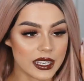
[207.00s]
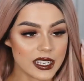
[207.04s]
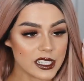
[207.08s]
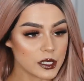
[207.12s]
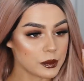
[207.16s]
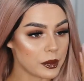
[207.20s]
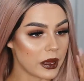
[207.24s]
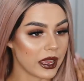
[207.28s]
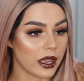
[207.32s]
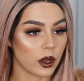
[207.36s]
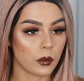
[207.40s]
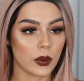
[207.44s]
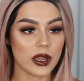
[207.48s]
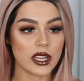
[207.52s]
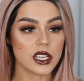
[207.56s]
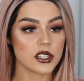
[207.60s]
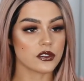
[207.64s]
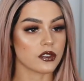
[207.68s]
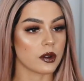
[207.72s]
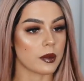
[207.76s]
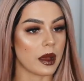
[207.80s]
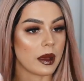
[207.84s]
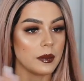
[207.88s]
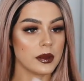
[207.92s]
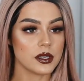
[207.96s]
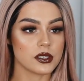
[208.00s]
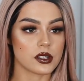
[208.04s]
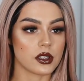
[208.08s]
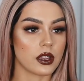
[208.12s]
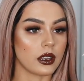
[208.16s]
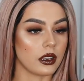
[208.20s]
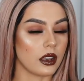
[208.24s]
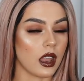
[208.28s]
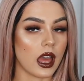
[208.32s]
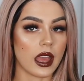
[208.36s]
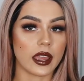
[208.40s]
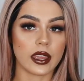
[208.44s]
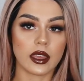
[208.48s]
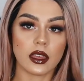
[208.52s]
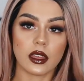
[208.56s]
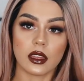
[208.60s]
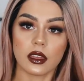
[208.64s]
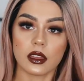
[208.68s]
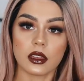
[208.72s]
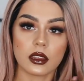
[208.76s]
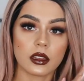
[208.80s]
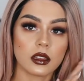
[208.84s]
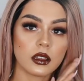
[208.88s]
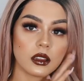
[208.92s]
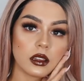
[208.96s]
these pink wigs from Amazon,
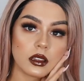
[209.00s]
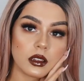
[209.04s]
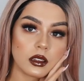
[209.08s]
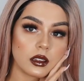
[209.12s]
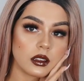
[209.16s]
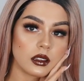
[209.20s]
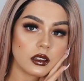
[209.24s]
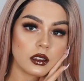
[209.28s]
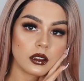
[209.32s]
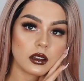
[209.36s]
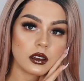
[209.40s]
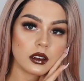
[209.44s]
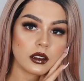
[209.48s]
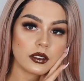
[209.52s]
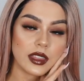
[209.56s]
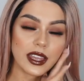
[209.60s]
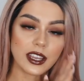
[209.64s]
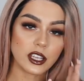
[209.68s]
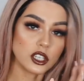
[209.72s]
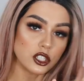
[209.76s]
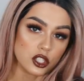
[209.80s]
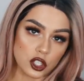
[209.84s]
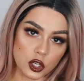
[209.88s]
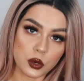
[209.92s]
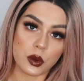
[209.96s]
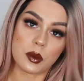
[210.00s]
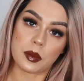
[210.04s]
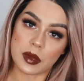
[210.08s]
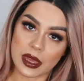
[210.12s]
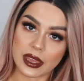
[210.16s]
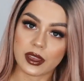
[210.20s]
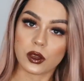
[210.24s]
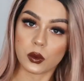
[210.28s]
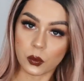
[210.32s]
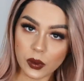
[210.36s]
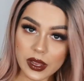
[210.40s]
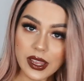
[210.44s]
like, they can do a pink